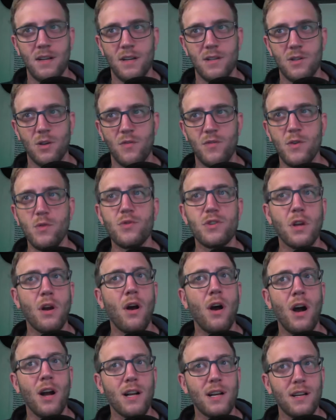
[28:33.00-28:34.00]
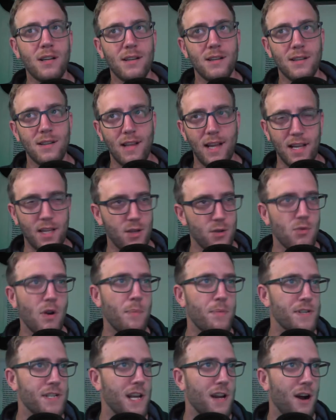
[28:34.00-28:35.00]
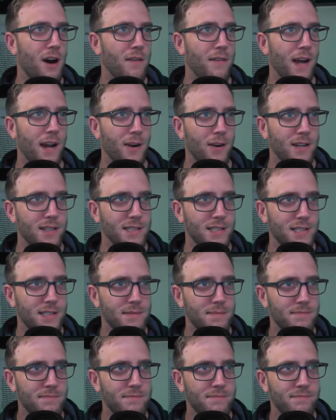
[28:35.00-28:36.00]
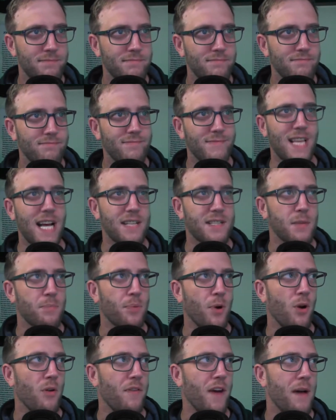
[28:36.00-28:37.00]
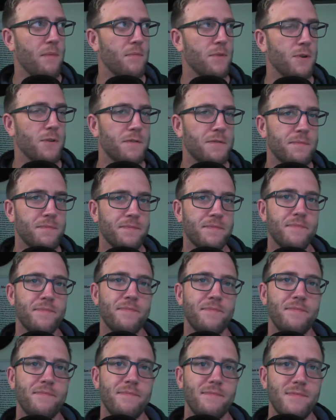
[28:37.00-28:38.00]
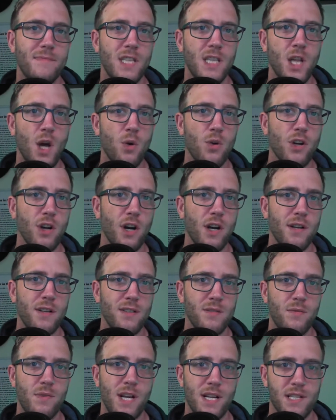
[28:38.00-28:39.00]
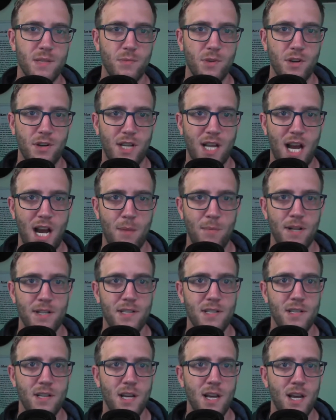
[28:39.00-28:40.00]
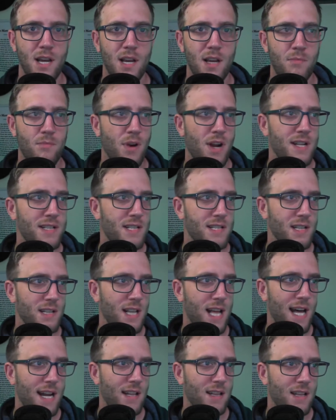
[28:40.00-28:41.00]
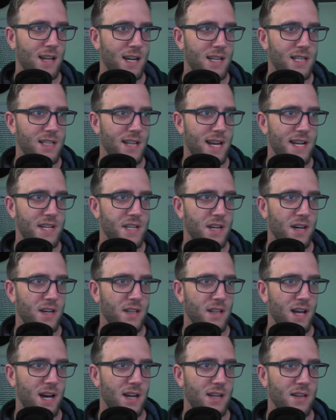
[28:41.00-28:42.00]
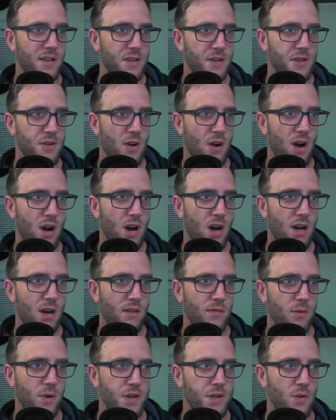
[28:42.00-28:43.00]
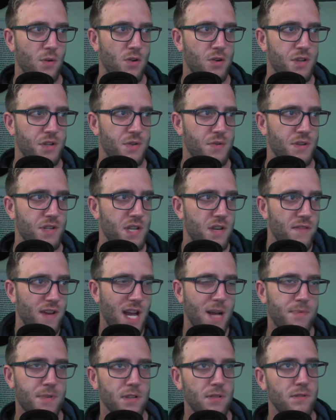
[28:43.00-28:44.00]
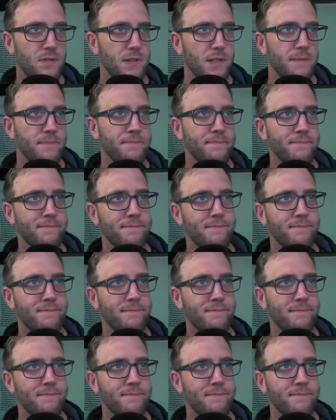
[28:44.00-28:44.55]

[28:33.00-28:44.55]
so if you talk like you represent all veterans that's a bro vet move no good we got some good comments brian says a lot of luck slash unlock of the draw of which orders you receive absolutely